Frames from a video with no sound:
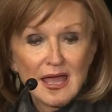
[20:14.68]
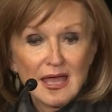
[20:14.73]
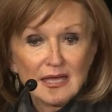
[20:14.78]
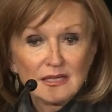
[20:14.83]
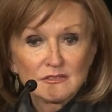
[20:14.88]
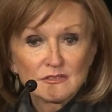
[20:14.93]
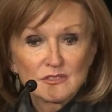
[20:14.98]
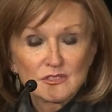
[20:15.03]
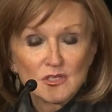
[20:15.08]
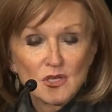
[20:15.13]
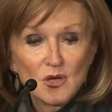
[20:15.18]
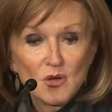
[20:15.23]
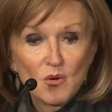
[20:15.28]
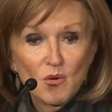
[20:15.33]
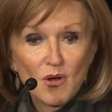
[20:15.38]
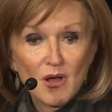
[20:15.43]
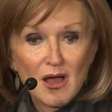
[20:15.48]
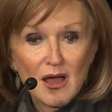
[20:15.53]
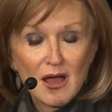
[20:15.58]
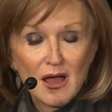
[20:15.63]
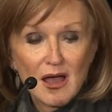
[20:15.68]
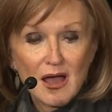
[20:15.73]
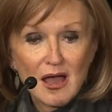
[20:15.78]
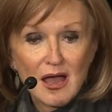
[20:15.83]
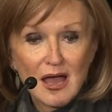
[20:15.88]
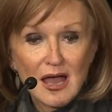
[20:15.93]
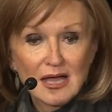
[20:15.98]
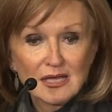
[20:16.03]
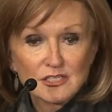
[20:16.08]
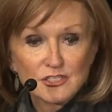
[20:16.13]
And so
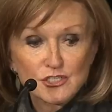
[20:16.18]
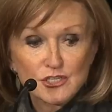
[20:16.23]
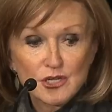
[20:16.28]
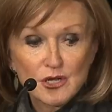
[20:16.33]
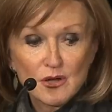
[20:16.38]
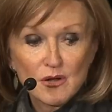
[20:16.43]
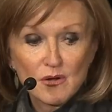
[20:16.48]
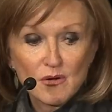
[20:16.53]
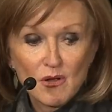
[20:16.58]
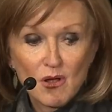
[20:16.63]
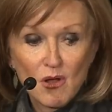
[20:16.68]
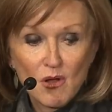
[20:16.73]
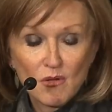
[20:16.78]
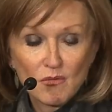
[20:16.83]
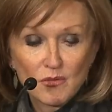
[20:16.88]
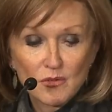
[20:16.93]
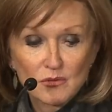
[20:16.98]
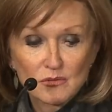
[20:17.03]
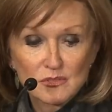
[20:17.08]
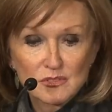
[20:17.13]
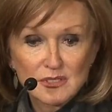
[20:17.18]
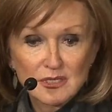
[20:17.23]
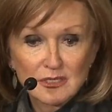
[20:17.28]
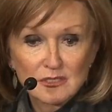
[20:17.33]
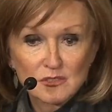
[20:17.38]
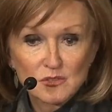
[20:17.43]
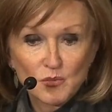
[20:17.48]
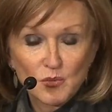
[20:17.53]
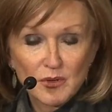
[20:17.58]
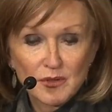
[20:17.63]
I share all those
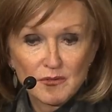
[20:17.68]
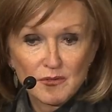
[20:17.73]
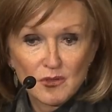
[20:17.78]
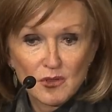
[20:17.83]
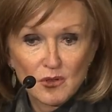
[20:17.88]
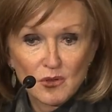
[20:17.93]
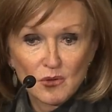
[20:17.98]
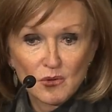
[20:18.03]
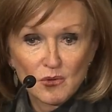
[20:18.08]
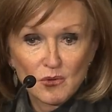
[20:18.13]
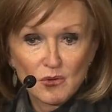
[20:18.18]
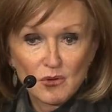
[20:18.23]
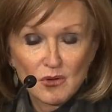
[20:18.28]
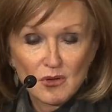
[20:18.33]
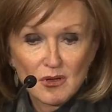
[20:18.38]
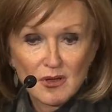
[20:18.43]
things with you.